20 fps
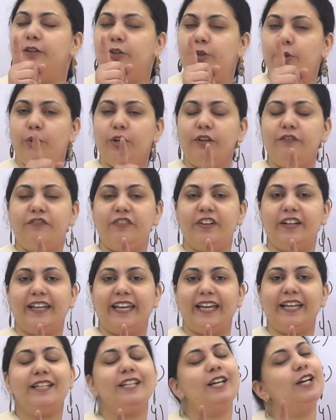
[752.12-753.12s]
don't
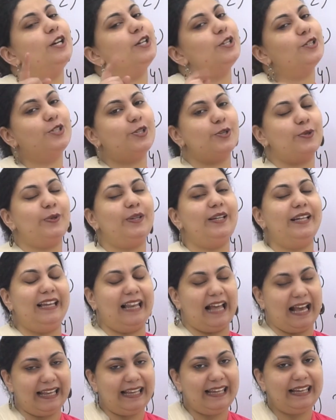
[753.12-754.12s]
forget to
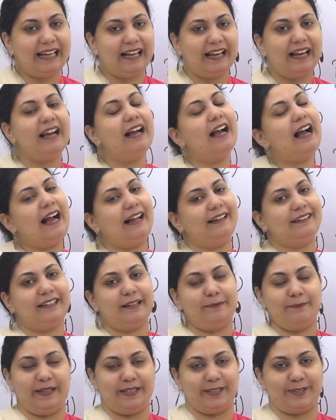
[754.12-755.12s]
like and
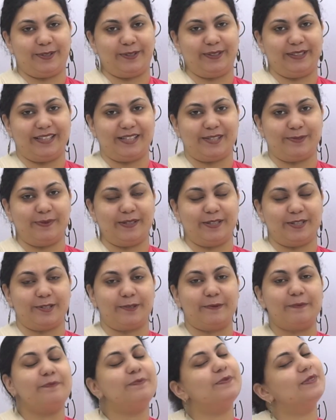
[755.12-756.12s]
comment on this video.
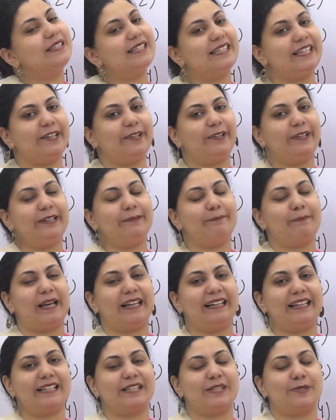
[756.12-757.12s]
See you in my
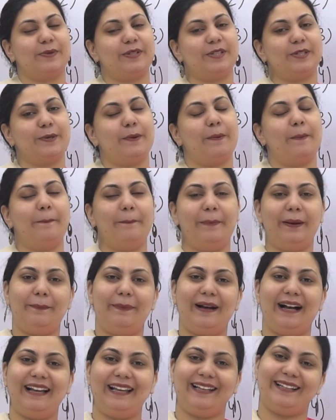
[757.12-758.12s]
next video.
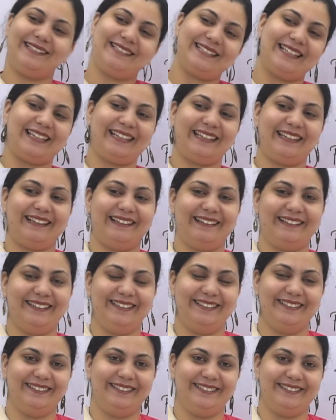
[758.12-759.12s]
Bye-bye. Take care.